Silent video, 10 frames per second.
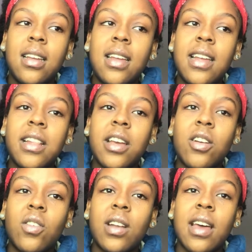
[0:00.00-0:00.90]
and they're
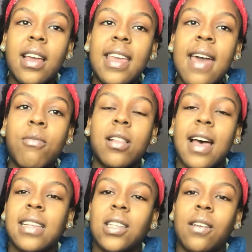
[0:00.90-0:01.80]
going to
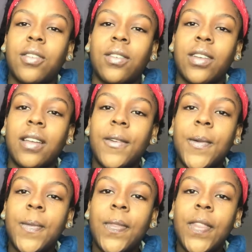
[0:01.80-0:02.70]
capitalize off of it.
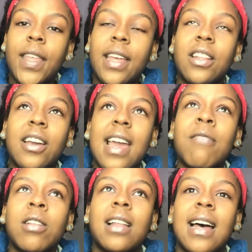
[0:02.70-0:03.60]
And they're
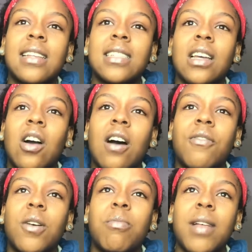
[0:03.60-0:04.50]
capitalizing
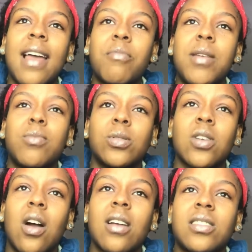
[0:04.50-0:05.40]
off of black
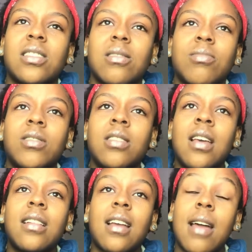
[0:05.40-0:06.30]
people's hardships.
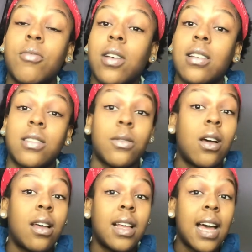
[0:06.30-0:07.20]
They're
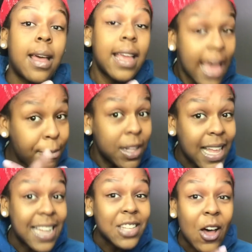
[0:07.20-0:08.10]
capitalizing